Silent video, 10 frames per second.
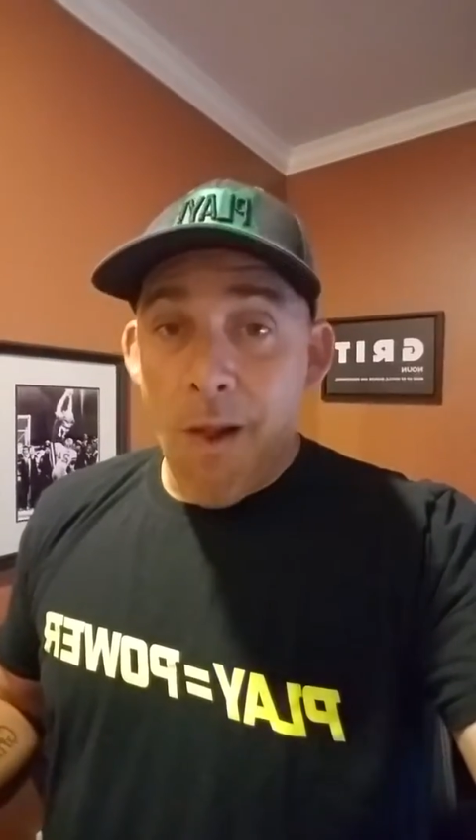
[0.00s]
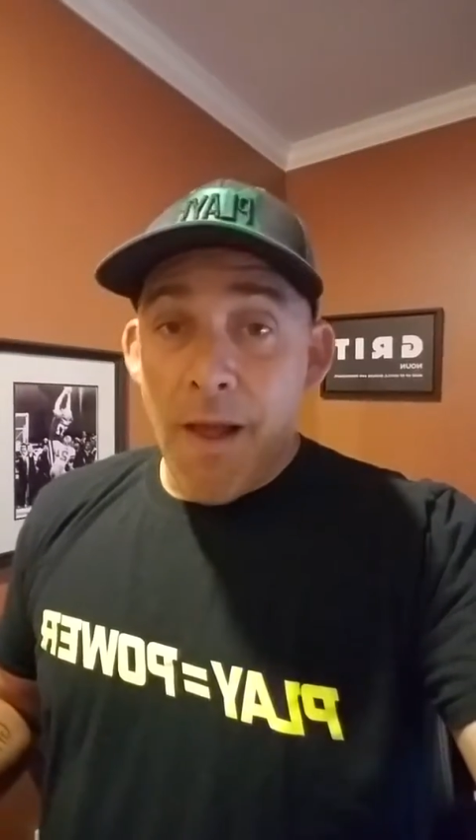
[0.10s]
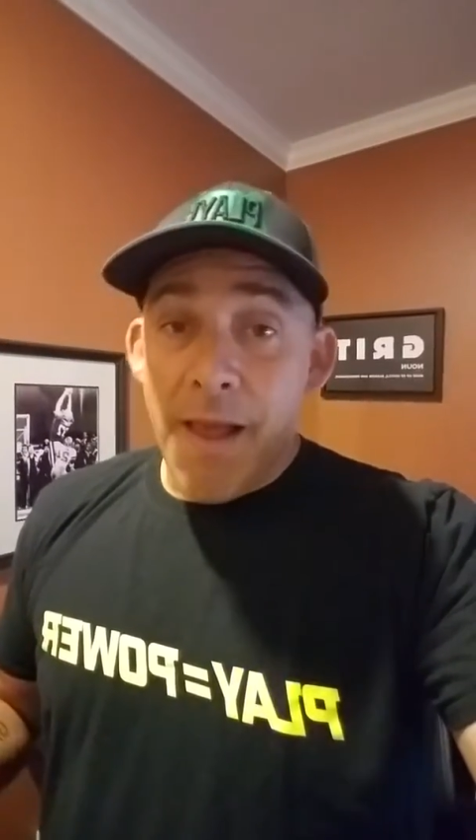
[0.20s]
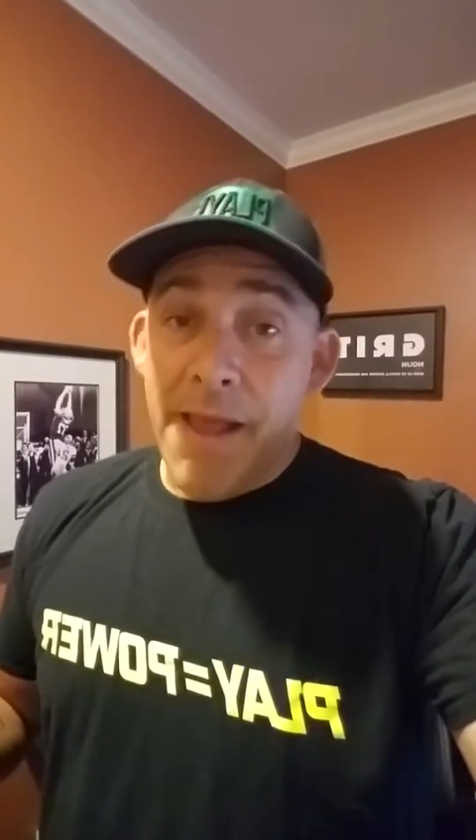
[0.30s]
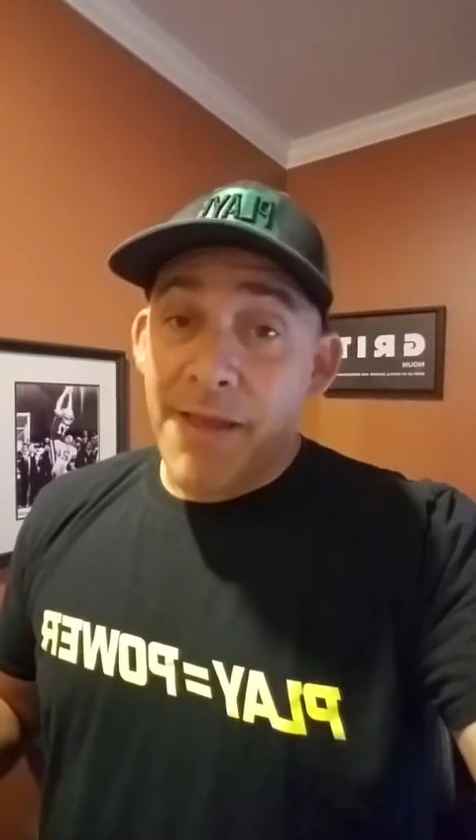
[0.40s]

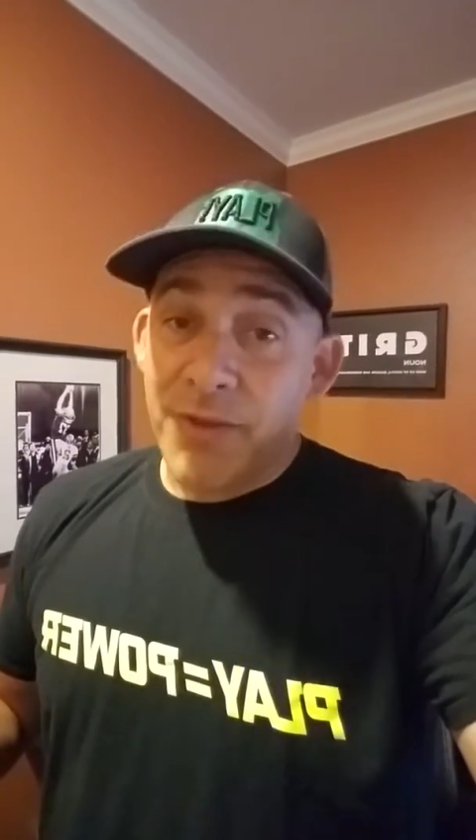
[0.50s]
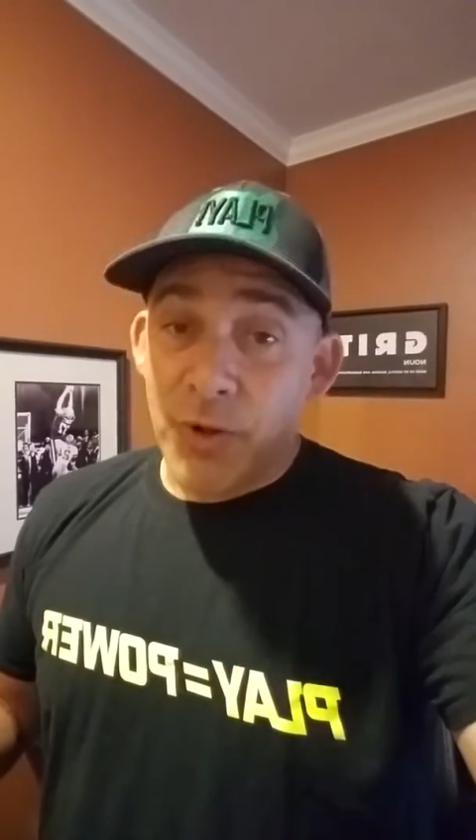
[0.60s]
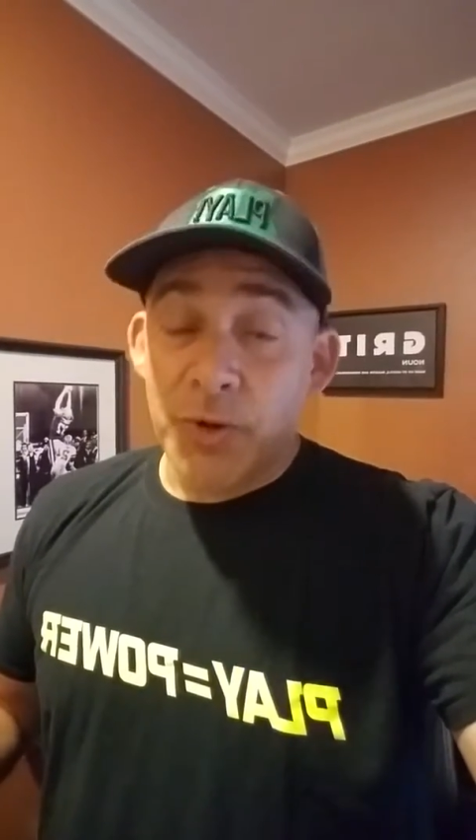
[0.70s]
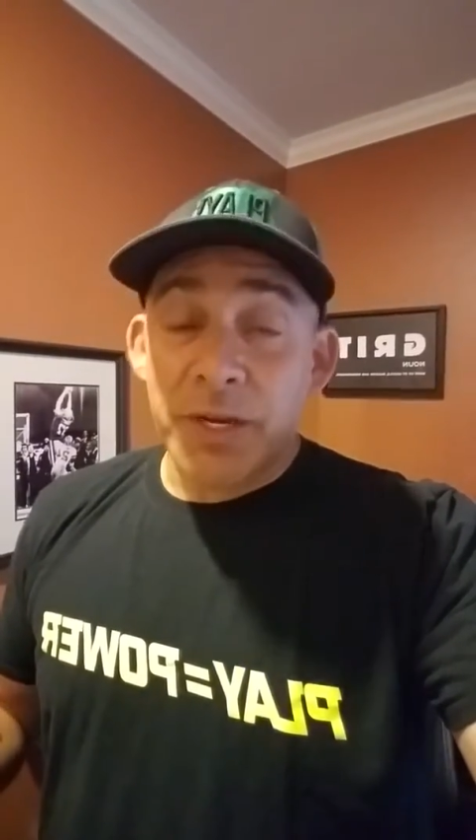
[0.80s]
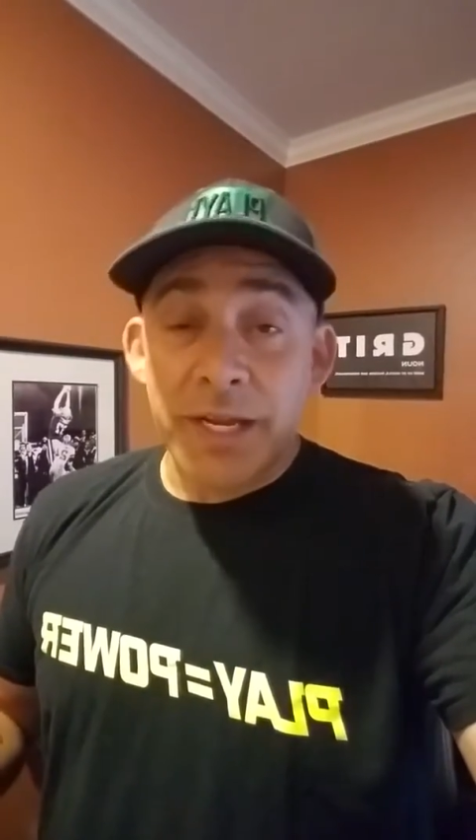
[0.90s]
And the
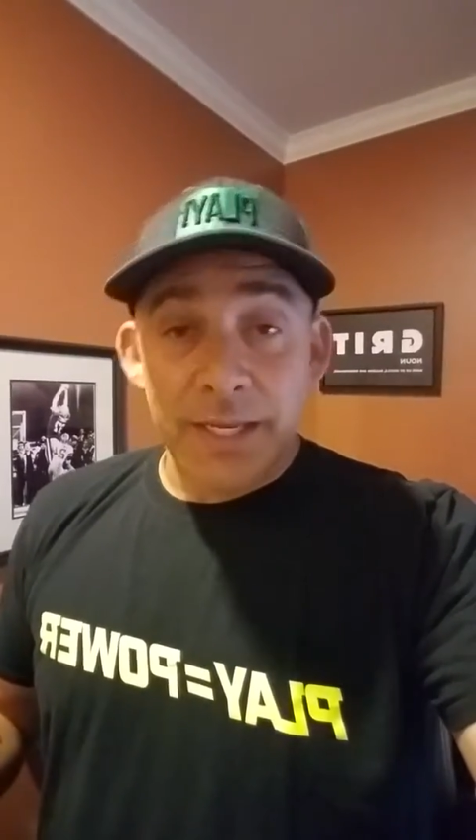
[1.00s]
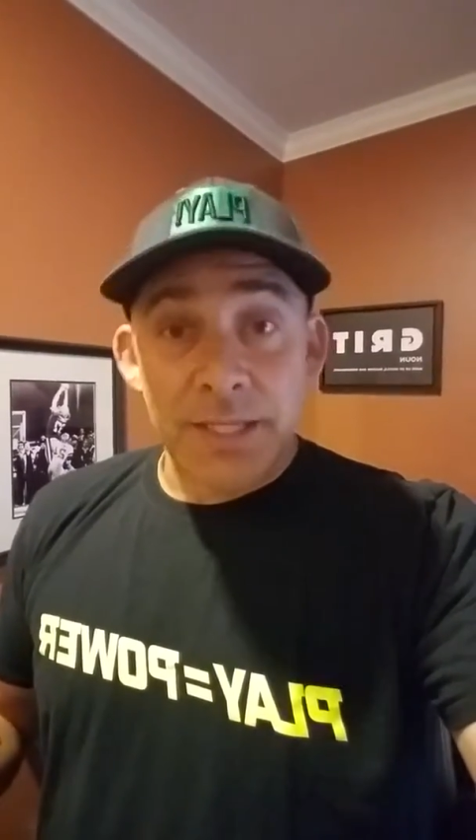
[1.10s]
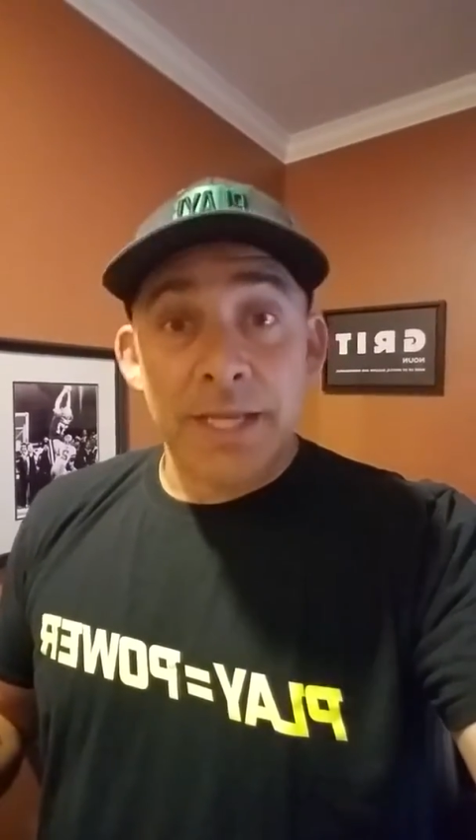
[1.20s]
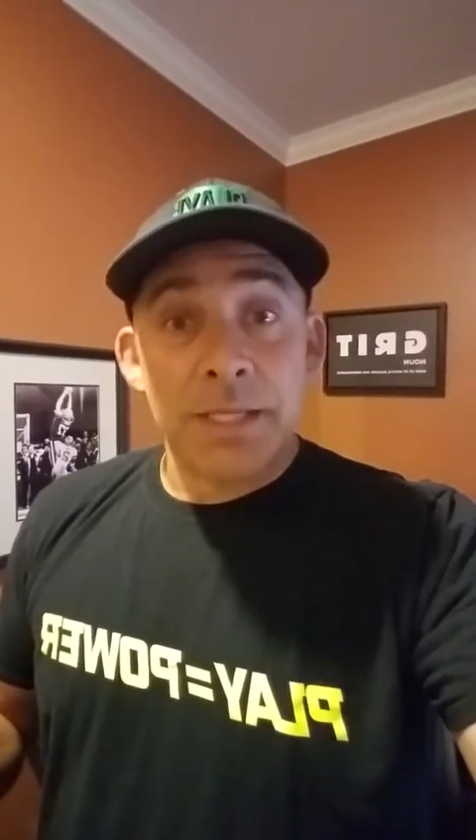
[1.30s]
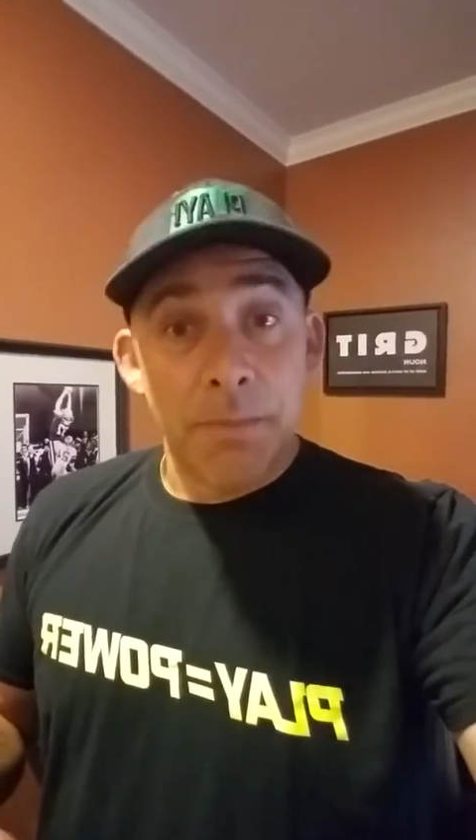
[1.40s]
older kids
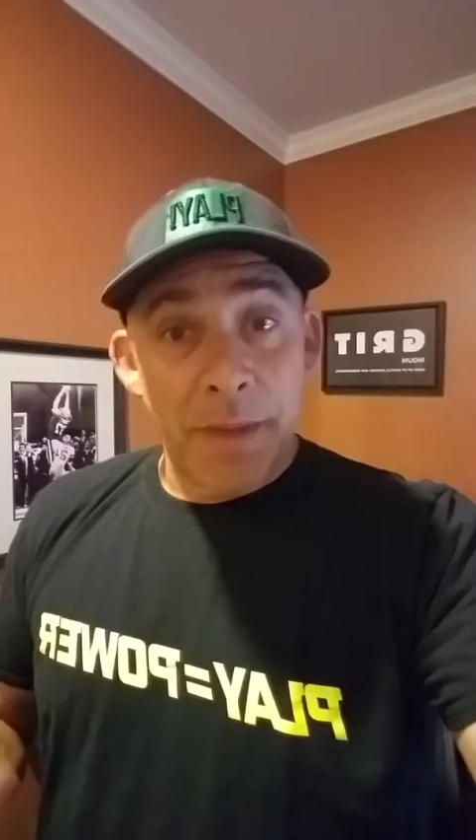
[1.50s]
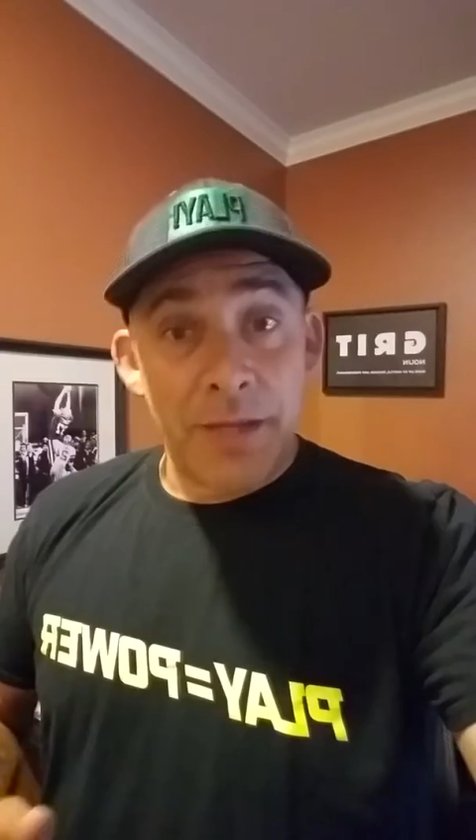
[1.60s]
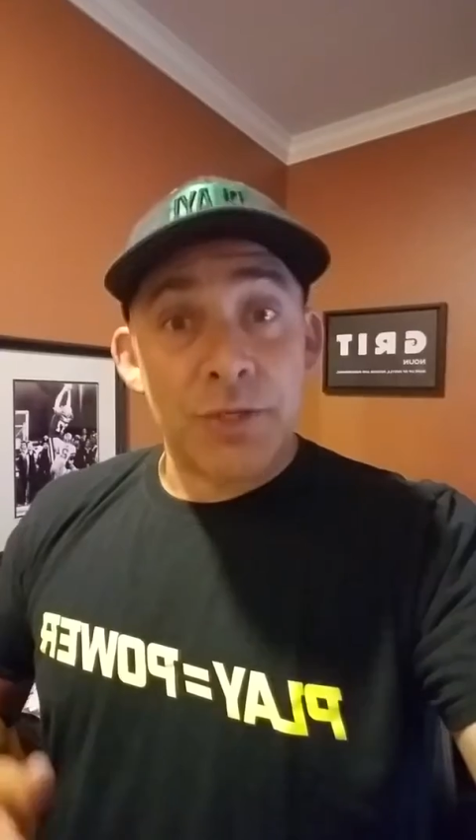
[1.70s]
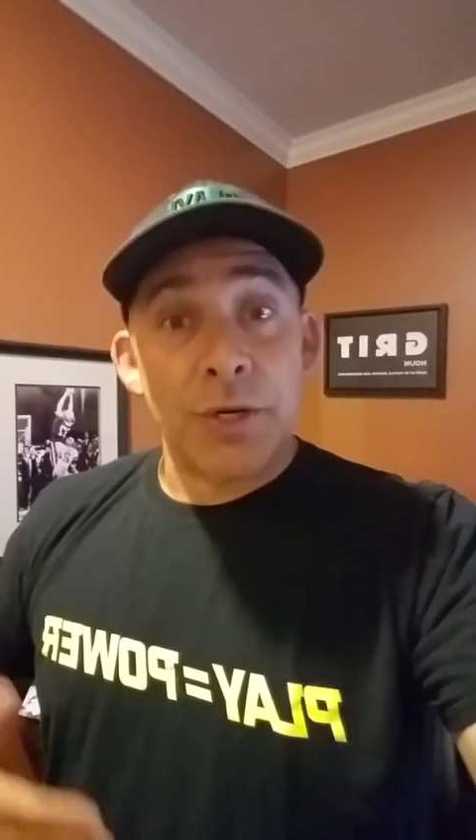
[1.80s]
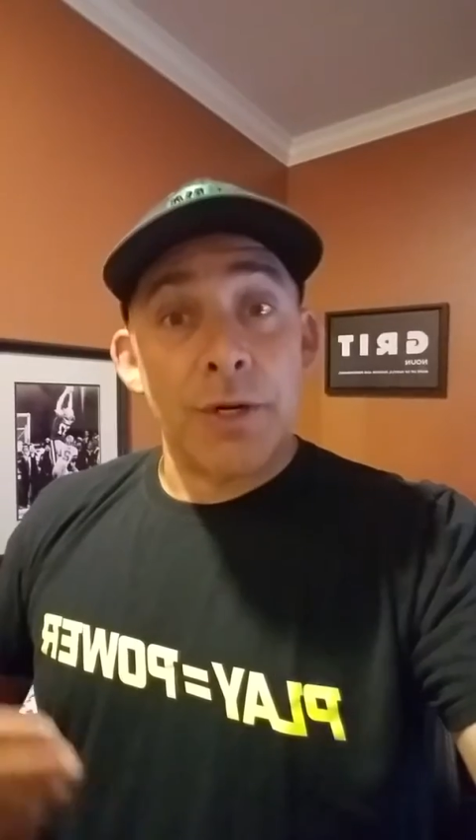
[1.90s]
get to
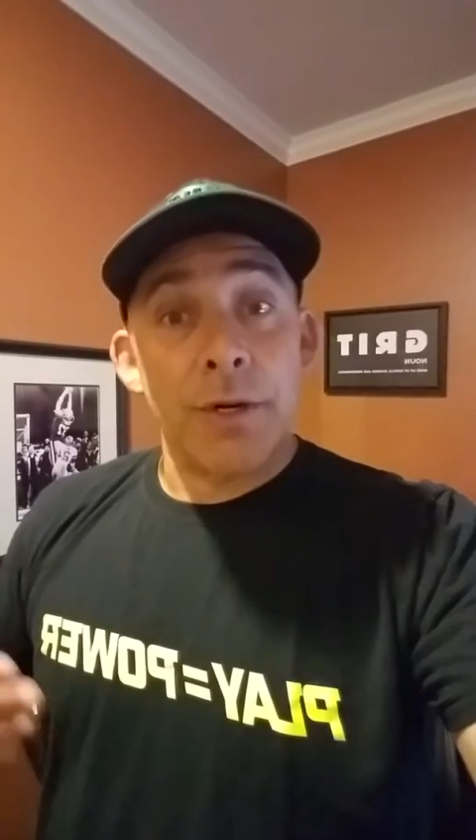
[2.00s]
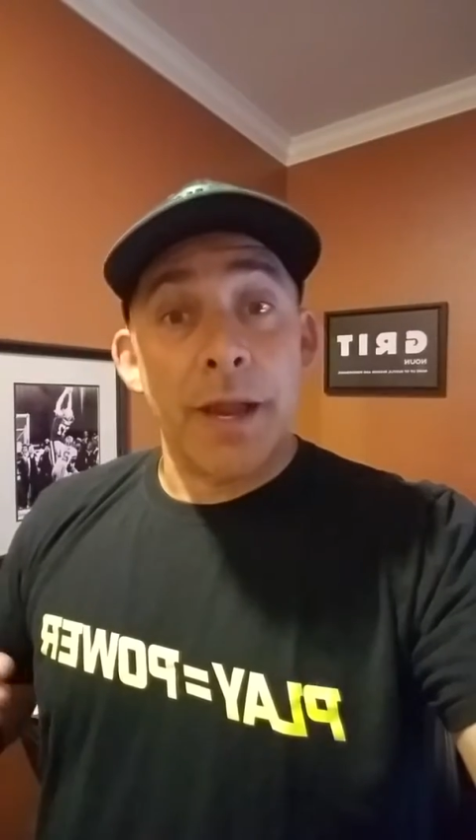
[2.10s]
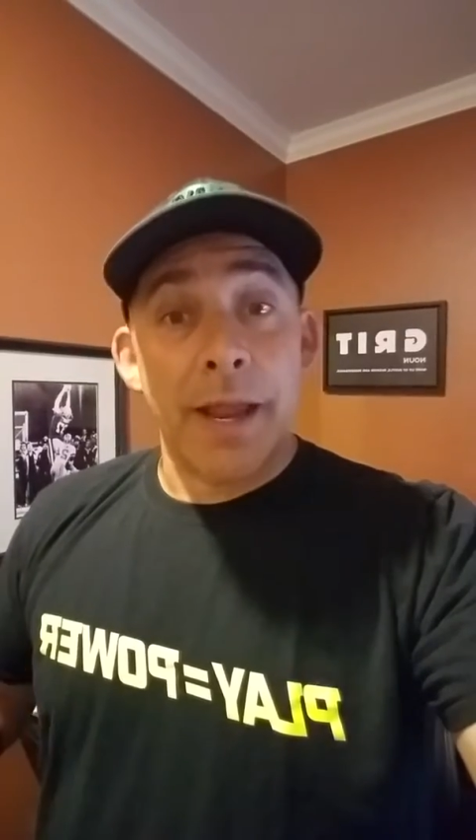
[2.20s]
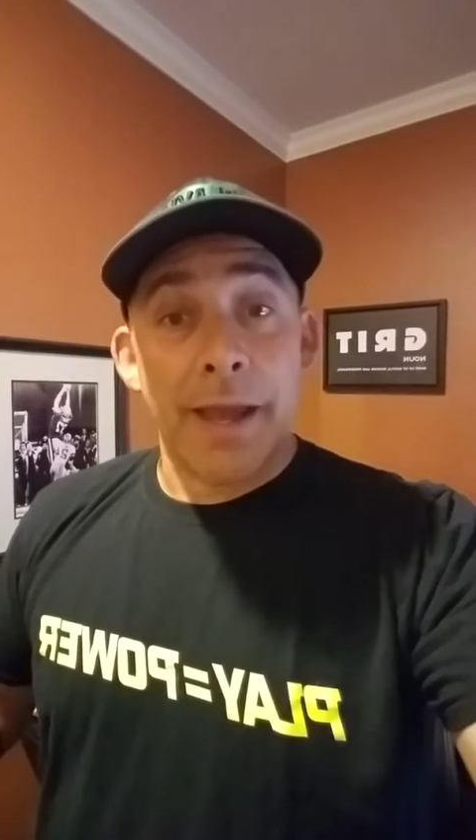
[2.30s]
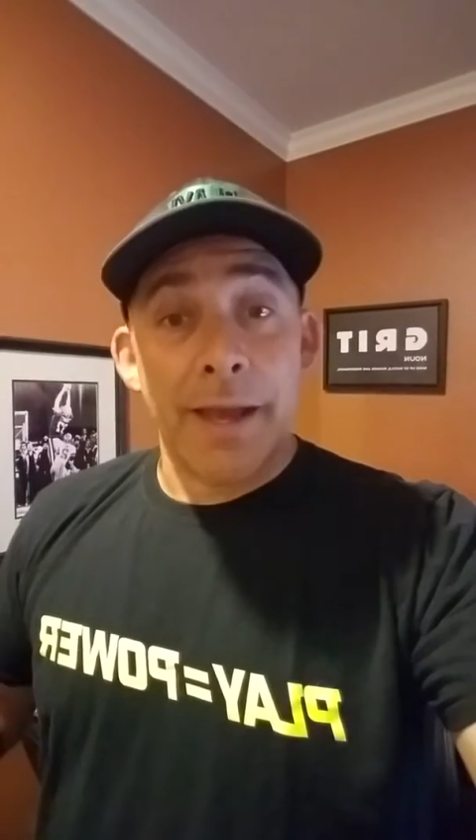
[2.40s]
mentor
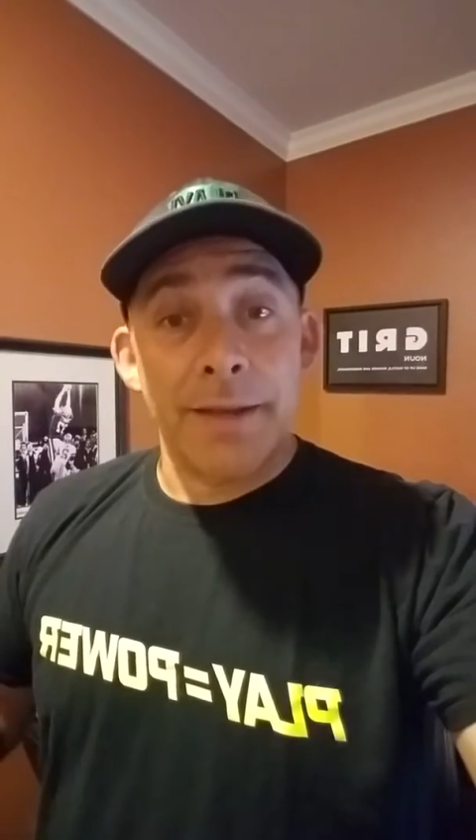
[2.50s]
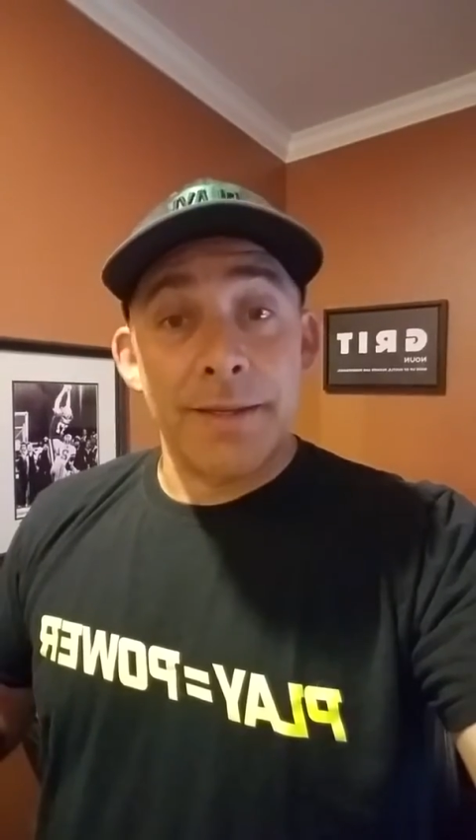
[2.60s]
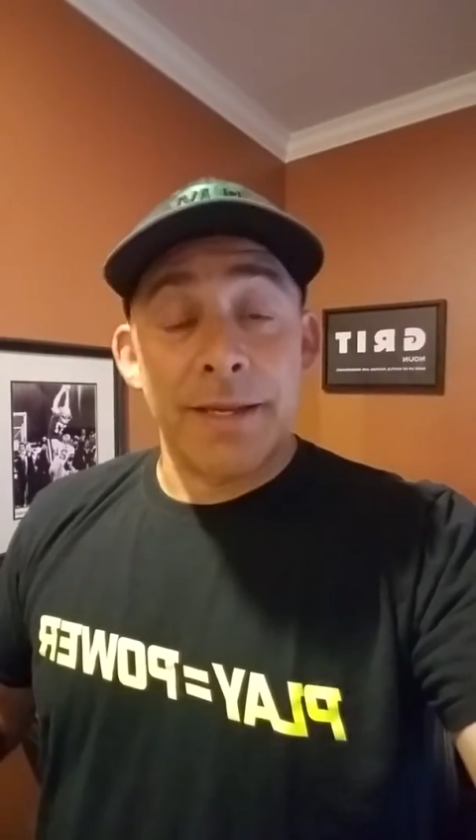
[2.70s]
and uh,